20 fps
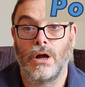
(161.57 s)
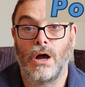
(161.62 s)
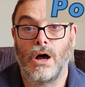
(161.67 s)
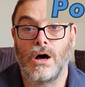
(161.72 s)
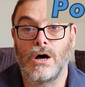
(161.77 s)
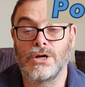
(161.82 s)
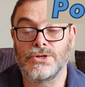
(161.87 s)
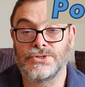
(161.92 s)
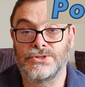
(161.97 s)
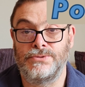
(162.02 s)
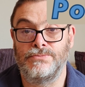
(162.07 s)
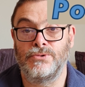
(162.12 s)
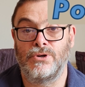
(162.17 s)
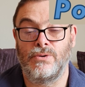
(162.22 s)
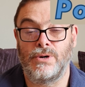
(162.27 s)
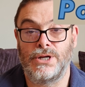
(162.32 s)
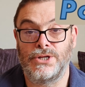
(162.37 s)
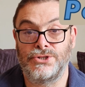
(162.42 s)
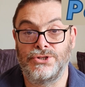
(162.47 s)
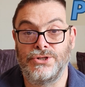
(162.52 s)
Ask them
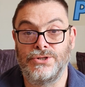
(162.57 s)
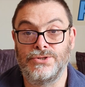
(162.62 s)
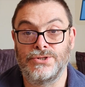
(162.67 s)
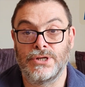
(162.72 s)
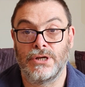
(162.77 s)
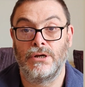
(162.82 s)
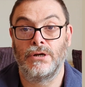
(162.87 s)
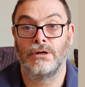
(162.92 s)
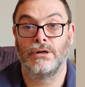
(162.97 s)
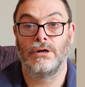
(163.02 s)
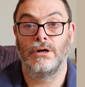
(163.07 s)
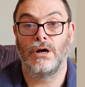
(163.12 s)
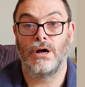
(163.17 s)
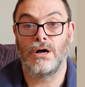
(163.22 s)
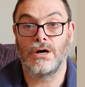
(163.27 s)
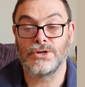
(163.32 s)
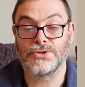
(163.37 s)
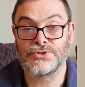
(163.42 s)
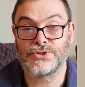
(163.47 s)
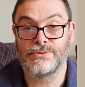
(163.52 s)
questions,
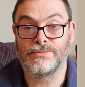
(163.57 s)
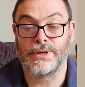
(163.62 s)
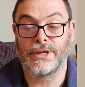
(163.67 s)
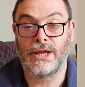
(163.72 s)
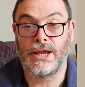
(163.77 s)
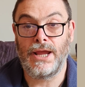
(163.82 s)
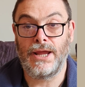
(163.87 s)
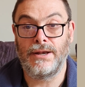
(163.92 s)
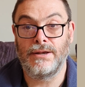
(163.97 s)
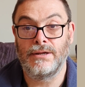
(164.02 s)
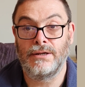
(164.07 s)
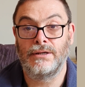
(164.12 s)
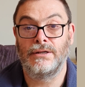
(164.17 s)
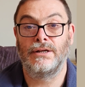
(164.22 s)
ask them again,